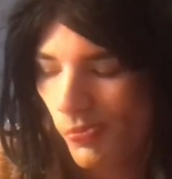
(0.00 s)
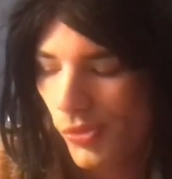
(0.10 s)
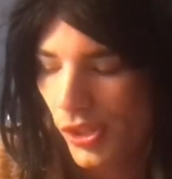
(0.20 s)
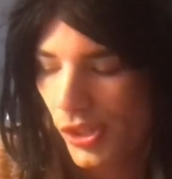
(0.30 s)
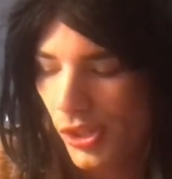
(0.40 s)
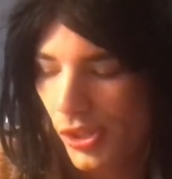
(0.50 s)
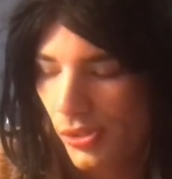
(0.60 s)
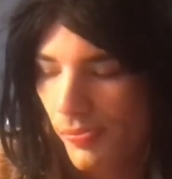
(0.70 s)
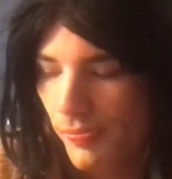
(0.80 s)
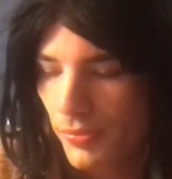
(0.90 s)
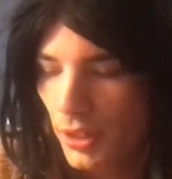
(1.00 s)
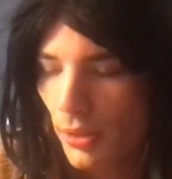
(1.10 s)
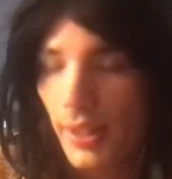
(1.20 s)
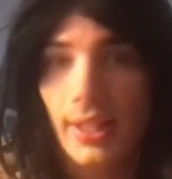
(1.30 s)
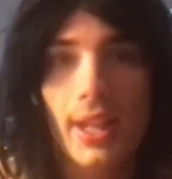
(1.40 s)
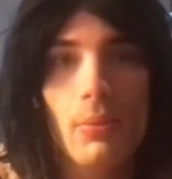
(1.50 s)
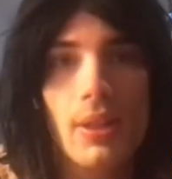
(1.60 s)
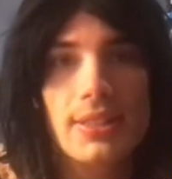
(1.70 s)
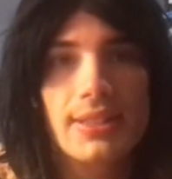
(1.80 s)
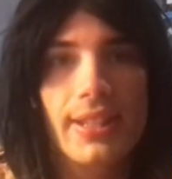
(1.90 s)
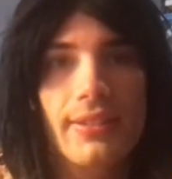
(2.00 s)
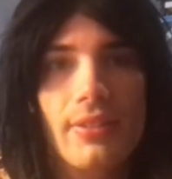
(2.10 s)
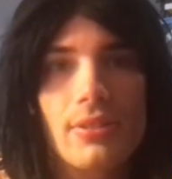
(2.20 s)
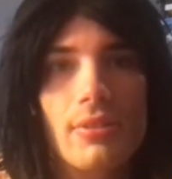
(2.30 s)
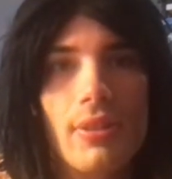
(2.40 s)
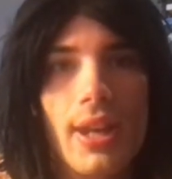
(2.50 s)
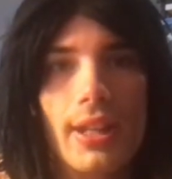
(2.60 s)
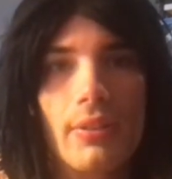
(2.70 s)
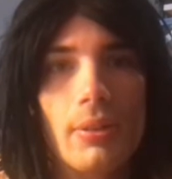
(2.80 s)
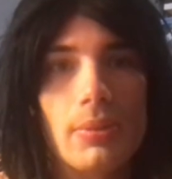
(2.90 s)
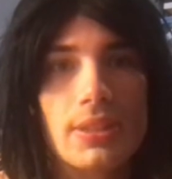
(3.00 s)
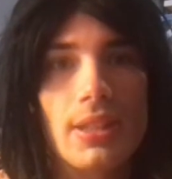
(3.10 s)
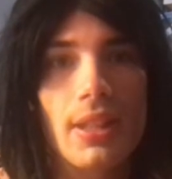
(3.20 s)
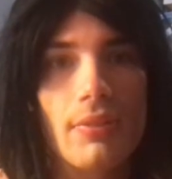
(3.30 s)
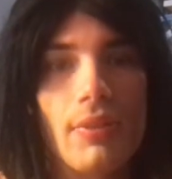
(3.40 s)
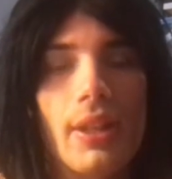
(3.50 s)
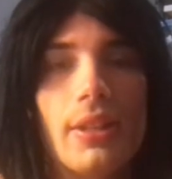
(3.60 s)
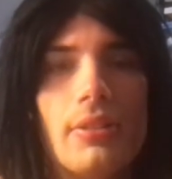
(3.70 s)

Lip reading: for doing anything I want in St. Clairsville, Ohio. It was a lot of fun.